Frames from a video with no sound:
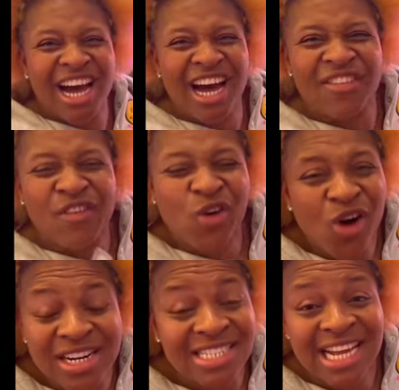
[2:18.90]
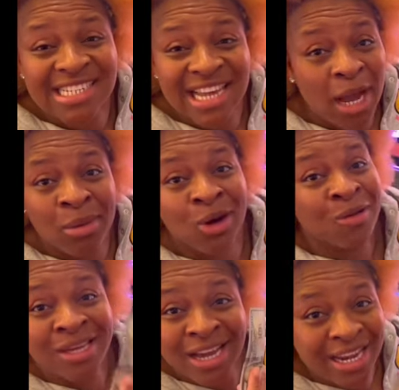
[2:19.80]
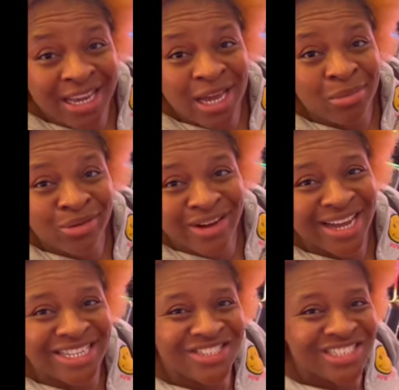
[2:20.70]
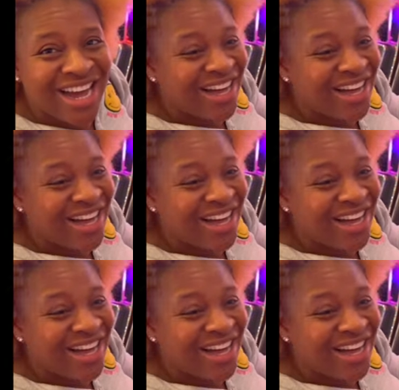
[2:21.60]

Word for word: Of course I say I'm only gonna gamble $100.